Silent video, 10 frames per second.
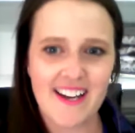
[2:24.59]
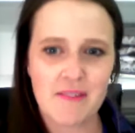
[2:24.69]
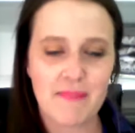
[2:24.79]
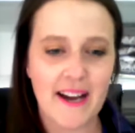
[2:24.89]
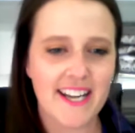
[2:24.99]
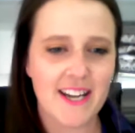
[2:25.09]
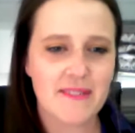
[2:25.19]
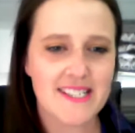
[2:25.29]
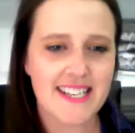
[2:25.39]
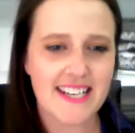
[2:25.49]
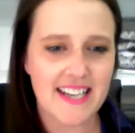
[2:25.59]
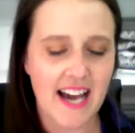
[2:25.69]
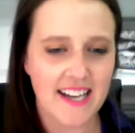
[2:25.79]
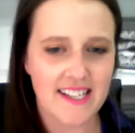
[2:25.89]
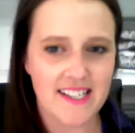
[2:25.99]
My name is Lee
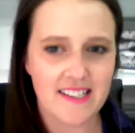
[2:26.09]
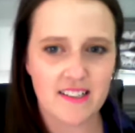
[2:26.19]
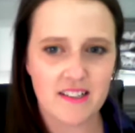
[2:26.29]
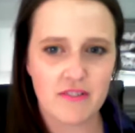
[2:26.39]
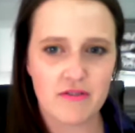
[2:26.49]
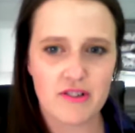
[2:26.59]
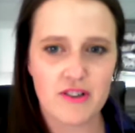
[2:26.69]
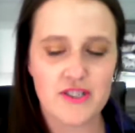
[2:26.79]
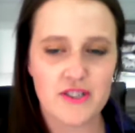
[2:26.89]
Leidy. For those